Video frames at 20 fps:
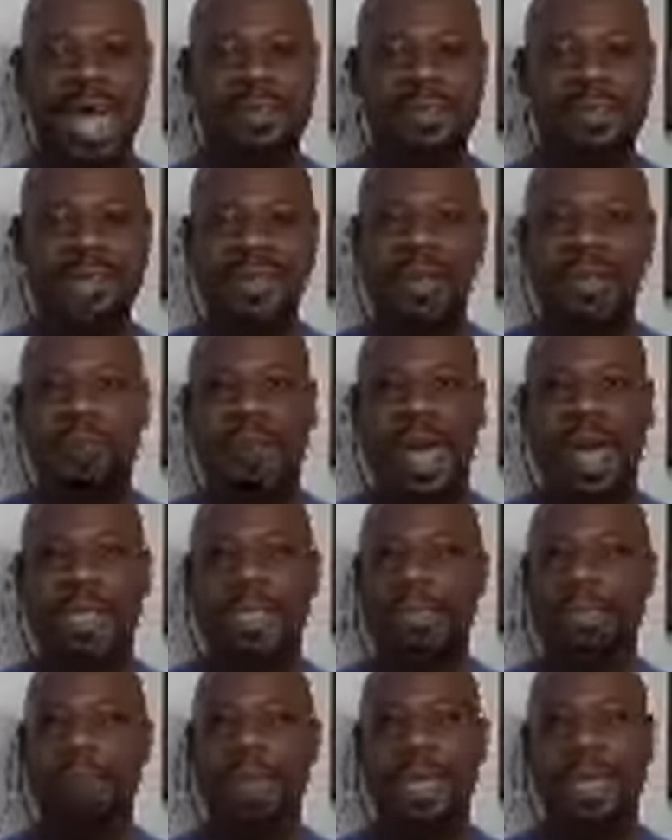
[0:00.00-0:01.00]
you can buy
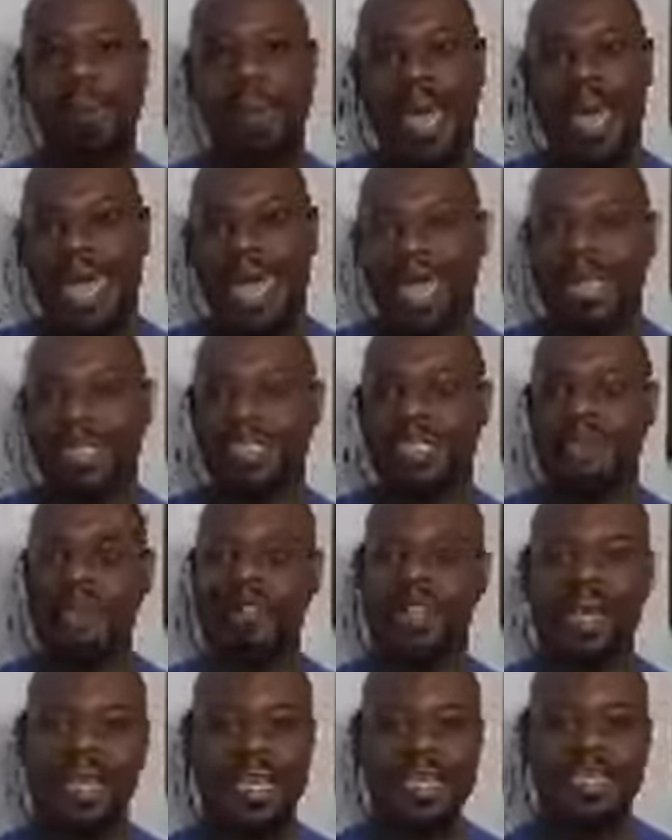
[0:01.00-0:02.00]
the big bags of
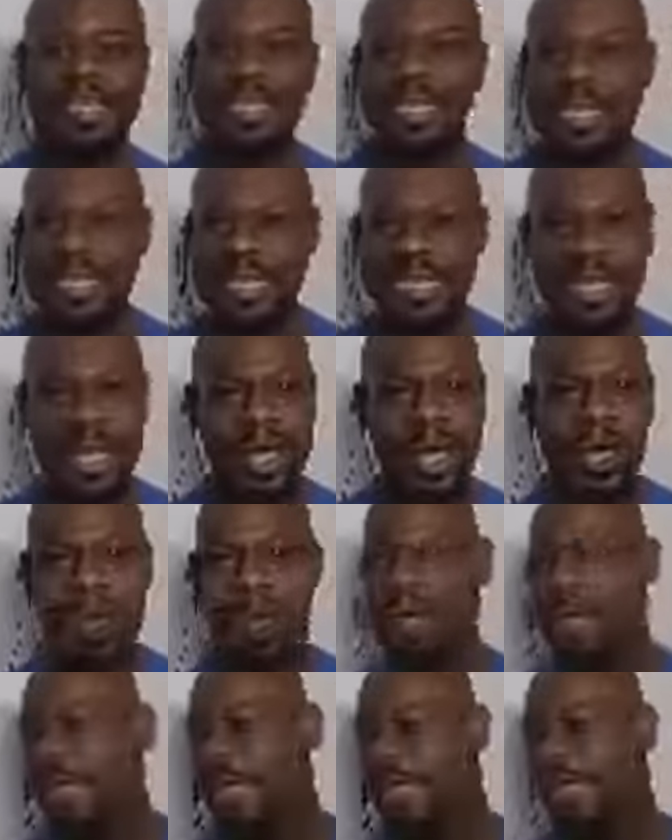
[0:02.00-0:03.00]
sea
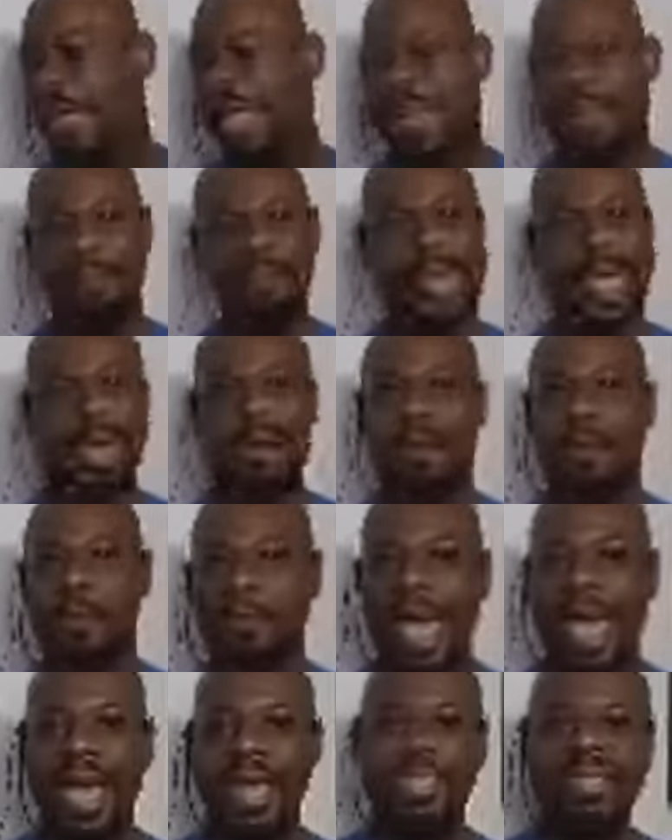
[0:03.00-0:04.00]
salt and the big old
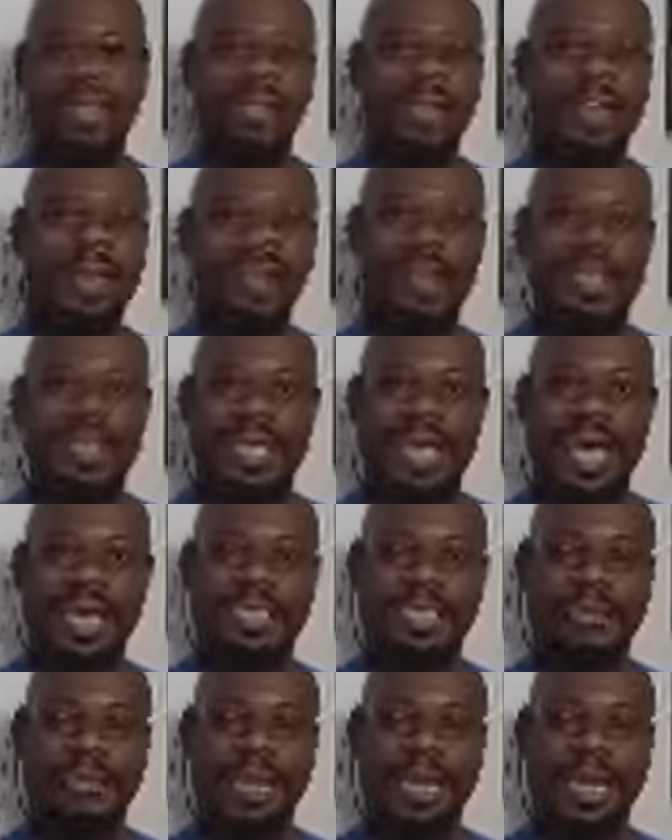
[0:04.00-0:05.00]
bags of family
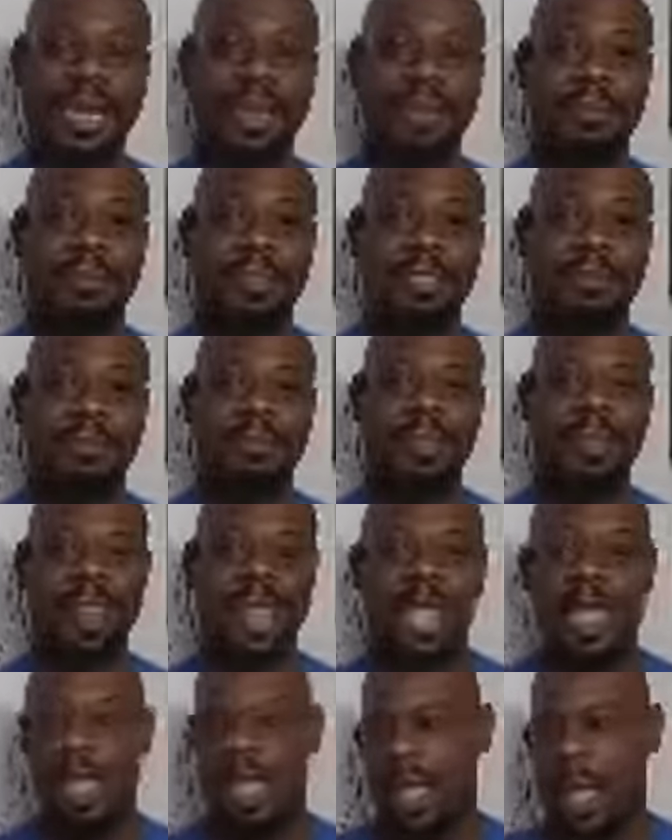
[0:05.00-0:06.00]
size M&Ms.
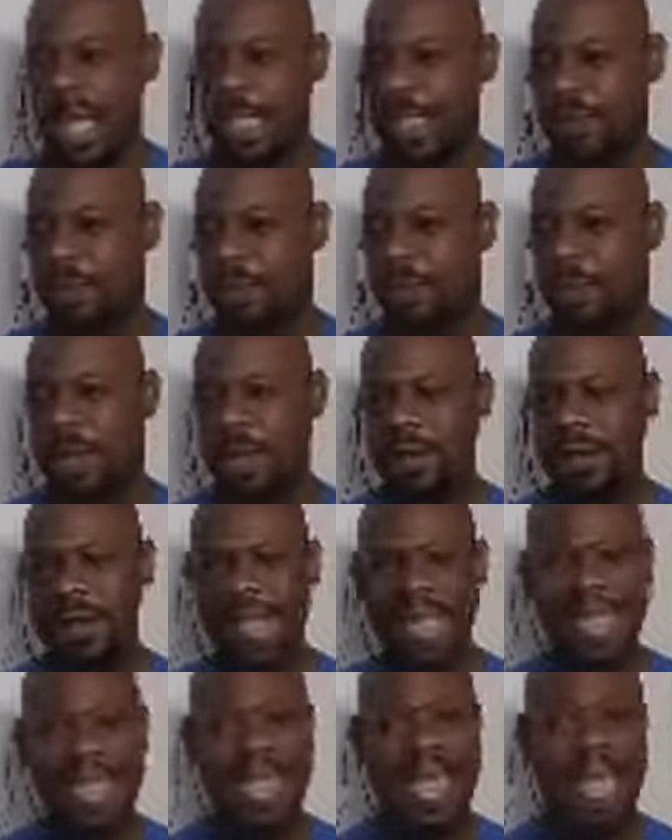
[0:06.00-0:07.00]
I think we bought
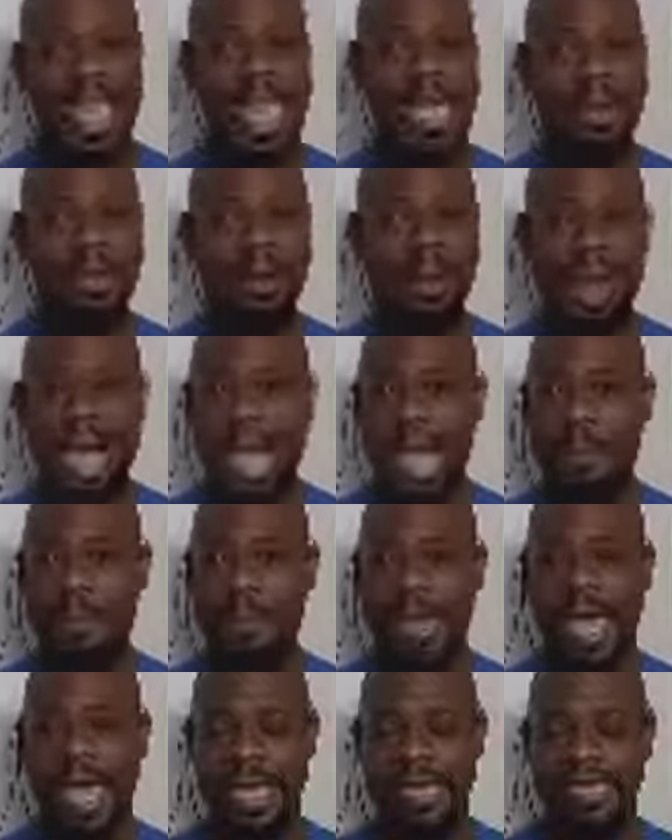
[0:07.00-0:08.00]
like 8 or 9
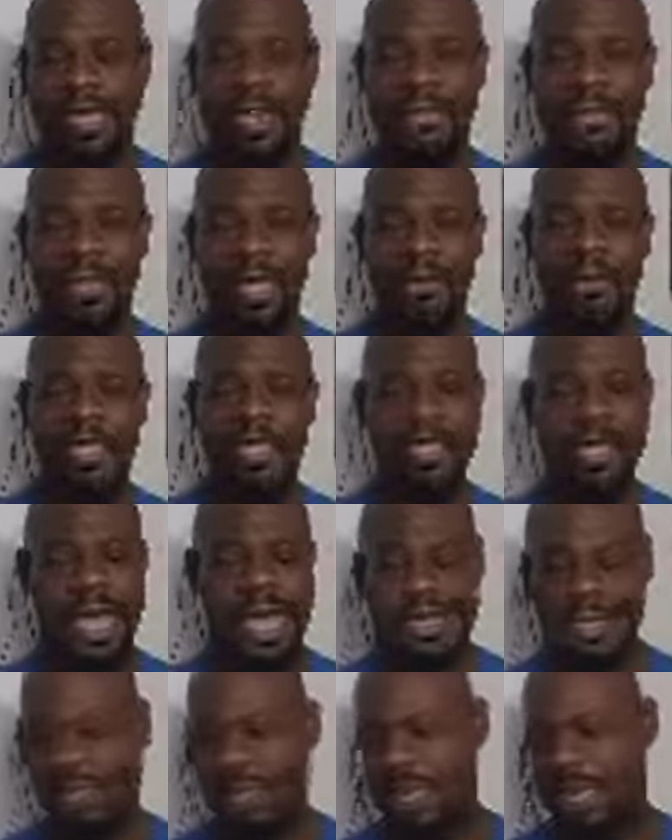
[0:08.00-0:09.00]
bags of the family
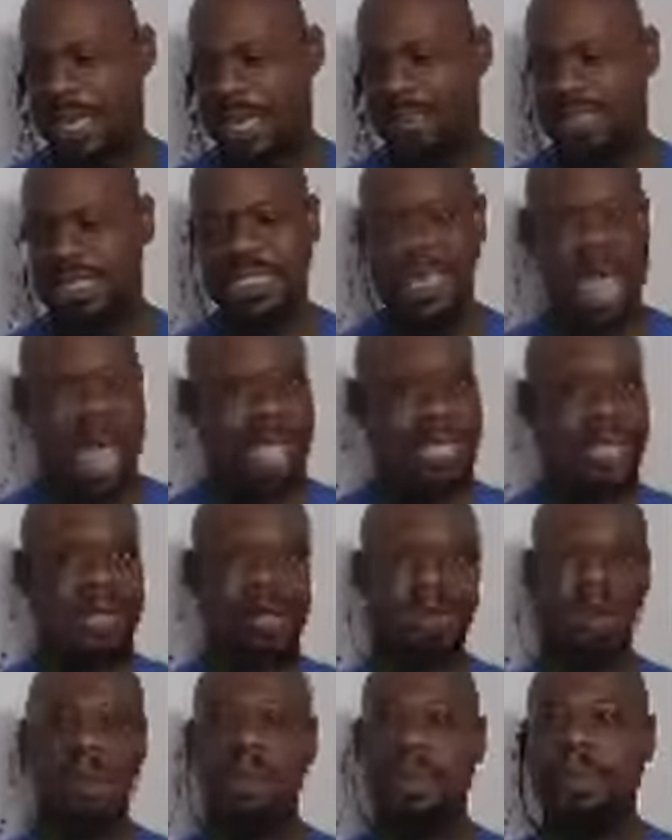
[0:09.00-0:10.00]
size M&Ms, stocked
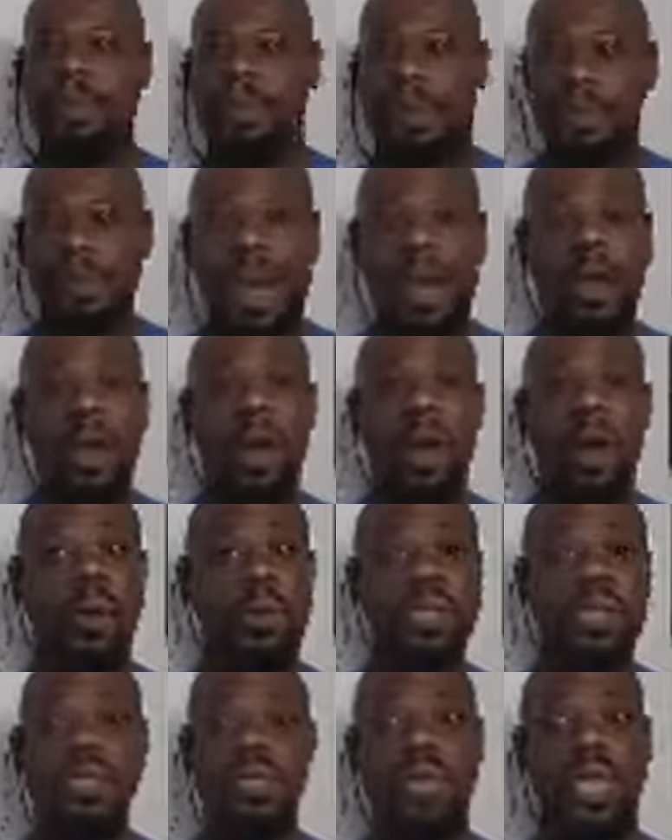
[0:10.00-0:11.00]
up on them, bought a
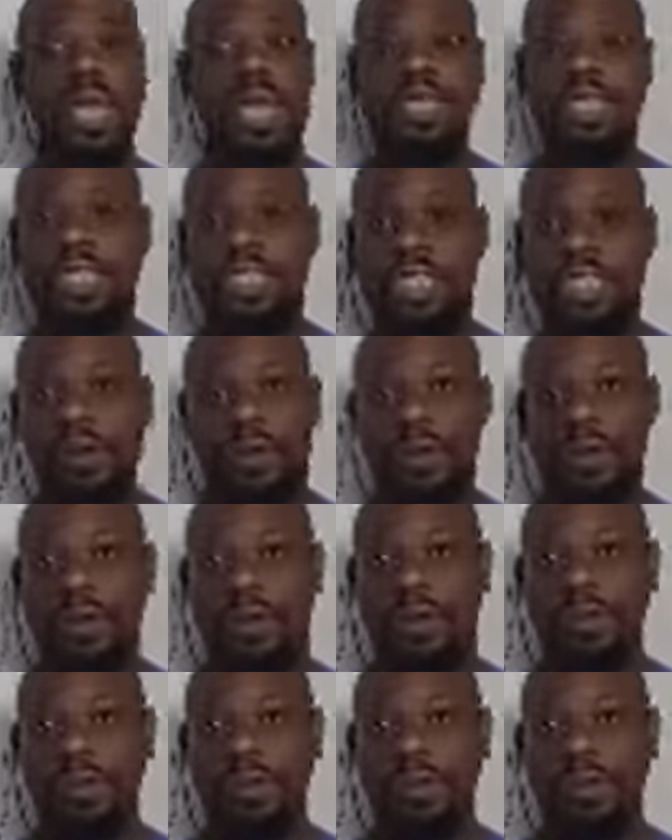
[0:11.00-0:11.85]
whole suitcase just for them,